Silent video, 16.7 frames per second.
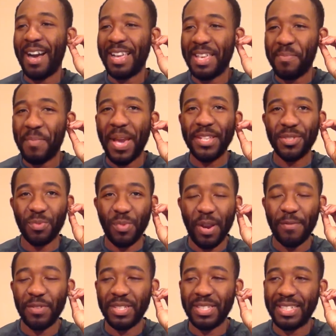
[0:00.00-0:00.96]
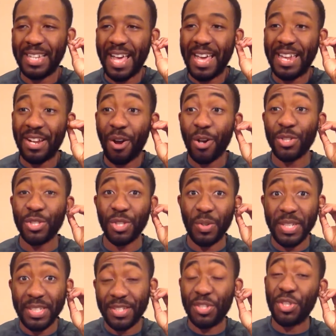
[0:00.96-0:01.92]
He makes a reference to that. And also,
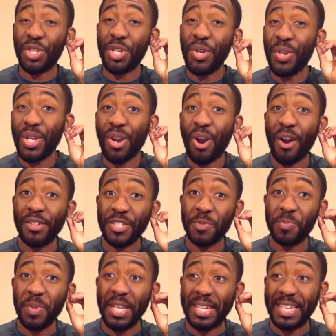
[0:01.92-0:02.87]
he's a security guard in Split.